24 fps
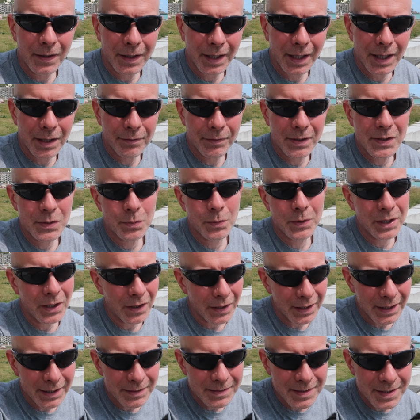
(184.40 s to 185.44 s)
our caravans, we're
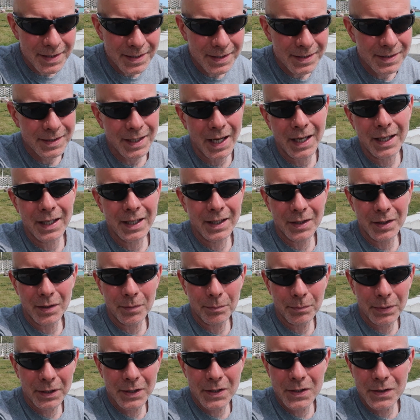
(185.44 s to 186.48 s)
not allowed to stay in
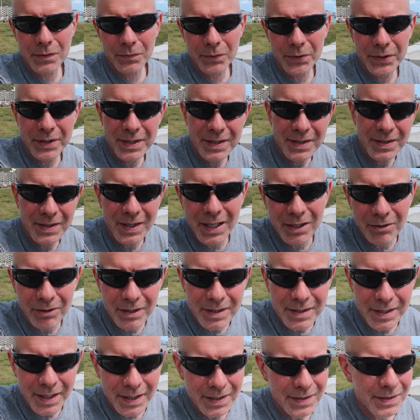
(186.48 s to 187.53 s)
them because of all the
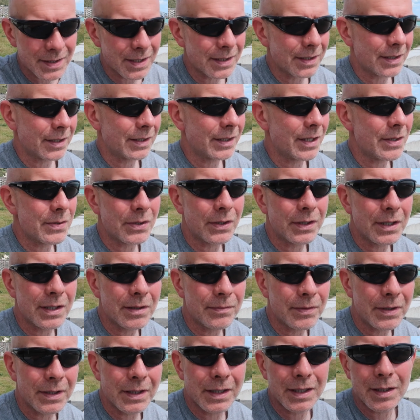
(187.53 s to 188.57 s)
secret testing that goes on
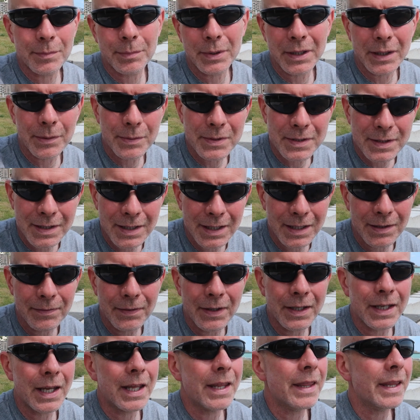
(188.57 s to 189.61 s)
overnight, but I was
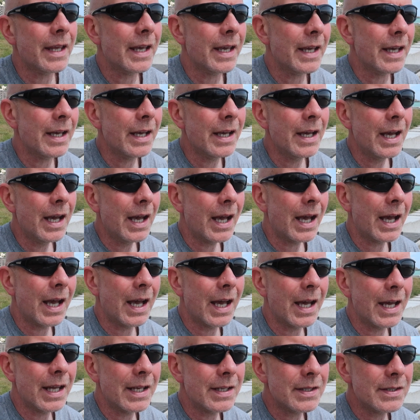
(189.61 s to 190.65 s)
leaving it there,
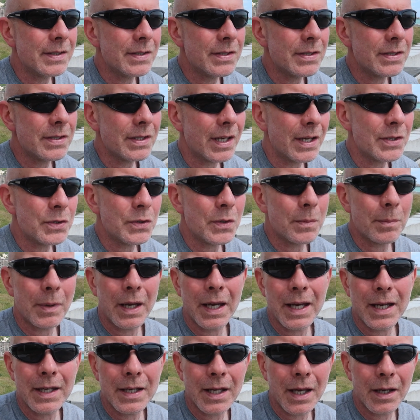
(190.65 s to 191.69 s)
and as you
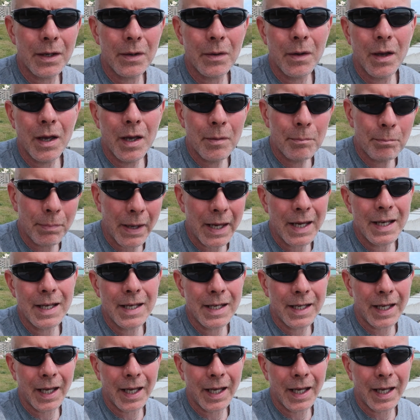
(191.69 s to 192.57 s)
may know, Bailey